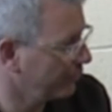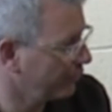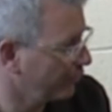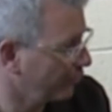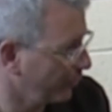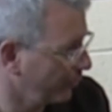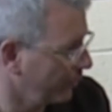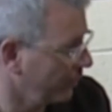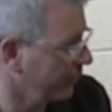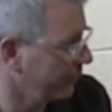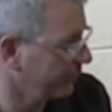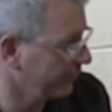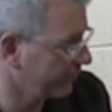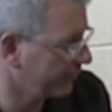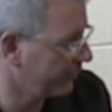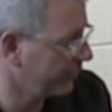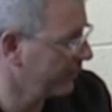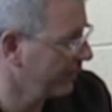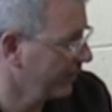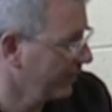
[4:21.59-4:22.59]

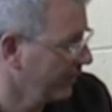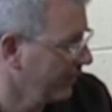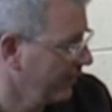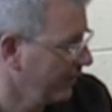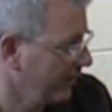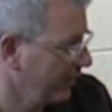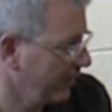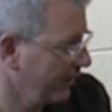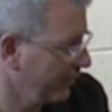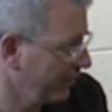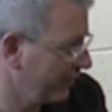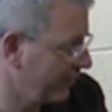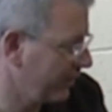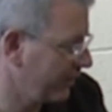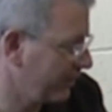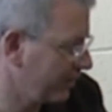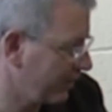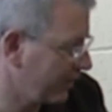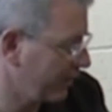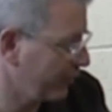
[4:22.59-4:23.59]
journalists, and I use
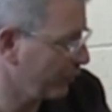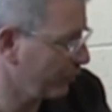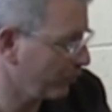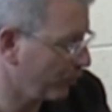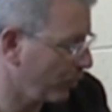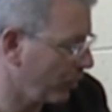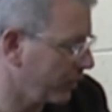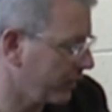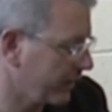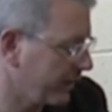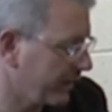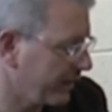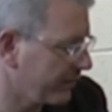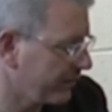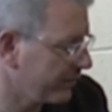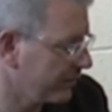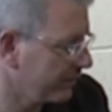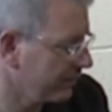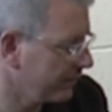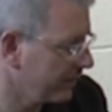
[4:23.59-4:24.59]
that to cover
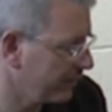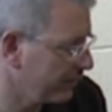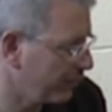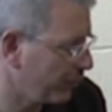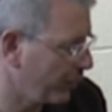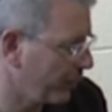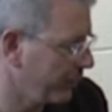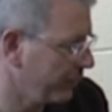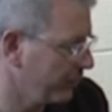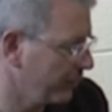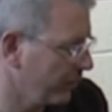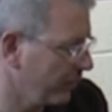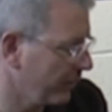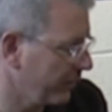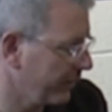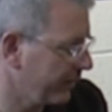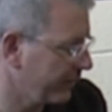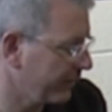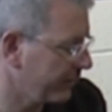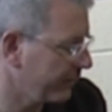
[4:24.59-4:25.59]
broadcast and print and all
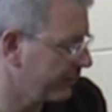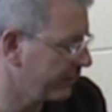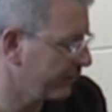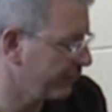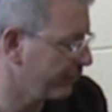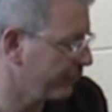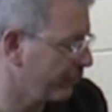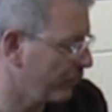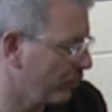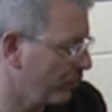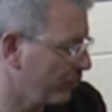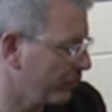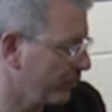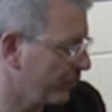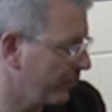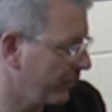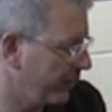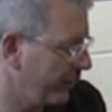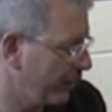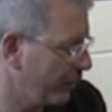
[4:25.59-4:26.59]
the other different forms
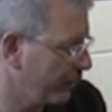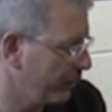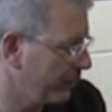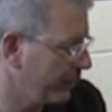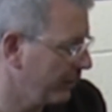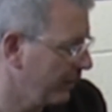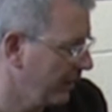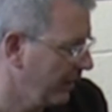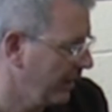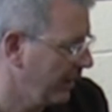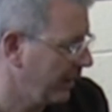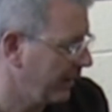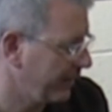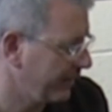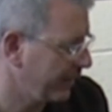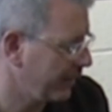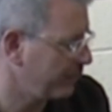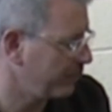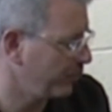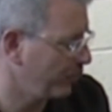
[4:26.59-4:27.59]
there are now, but
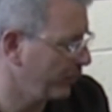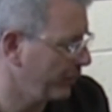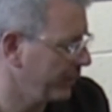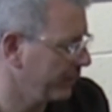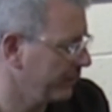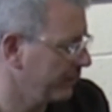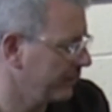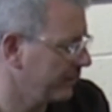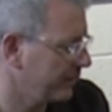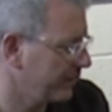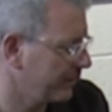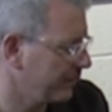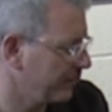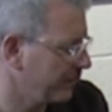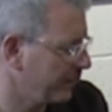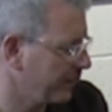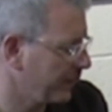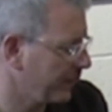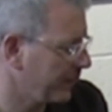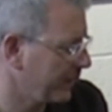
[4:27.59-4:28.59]
at that point,
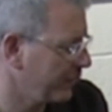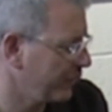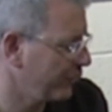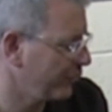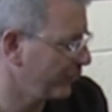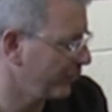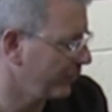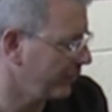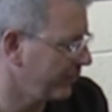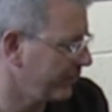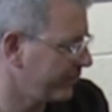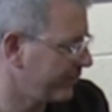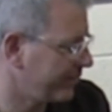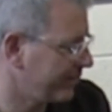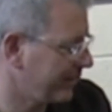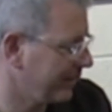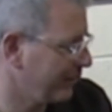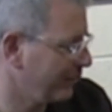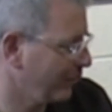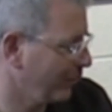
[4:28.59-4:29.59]

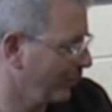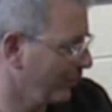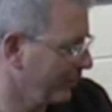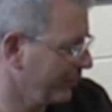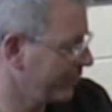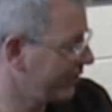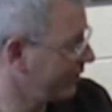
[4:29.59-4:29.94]
journalists weren't